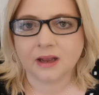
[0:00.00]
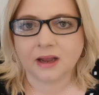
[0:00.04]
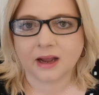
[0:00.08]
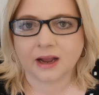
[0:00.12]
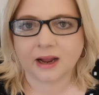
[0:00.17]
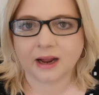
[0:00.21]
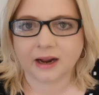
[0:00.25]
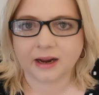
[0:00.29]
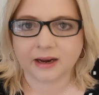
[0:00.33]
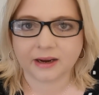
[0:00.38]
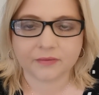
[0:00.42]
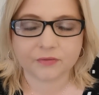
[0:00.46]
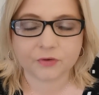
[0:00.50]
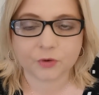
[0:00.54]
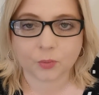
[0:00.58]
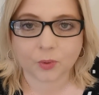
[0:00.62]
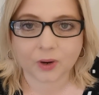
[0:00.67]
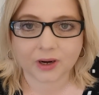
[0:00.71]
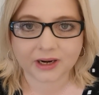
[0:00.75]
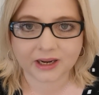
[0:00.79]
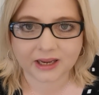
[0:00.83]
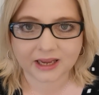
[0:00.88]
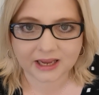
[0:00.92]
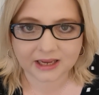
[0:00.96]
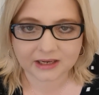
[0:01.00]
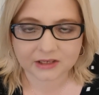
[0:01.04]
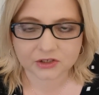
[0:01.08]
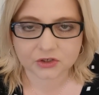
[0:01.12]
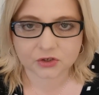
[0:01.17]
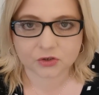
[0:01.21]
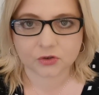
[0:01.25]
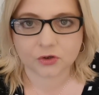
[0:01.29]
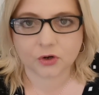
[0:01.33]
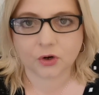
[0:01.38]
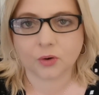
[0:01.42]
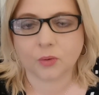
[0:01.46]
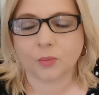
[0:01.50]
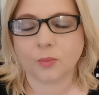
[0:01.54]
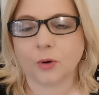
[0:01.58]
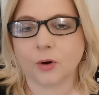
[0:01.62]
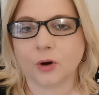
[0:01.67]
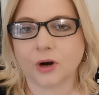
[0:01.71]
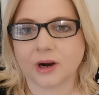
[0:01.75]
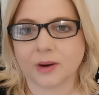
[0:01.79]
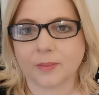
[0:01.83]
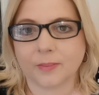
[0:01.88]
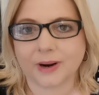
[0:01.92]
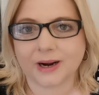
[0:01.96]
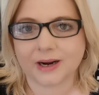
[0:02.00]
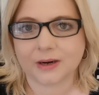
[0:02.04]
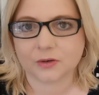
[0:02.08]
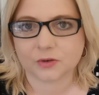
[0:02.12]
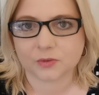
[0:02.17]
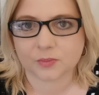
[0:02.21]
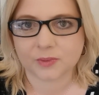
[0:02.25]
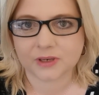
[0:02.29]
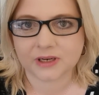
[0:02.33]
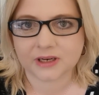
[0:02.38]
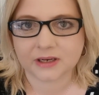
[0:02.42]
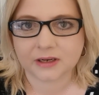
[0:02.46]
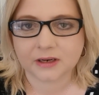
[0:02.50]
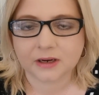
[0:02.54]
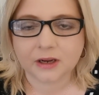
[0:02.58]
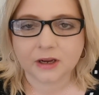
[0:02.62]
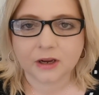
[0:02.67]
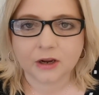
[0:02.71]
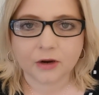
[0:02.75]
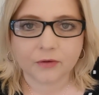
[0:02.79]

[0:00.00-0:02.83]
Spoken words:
if you want to get to know more about me.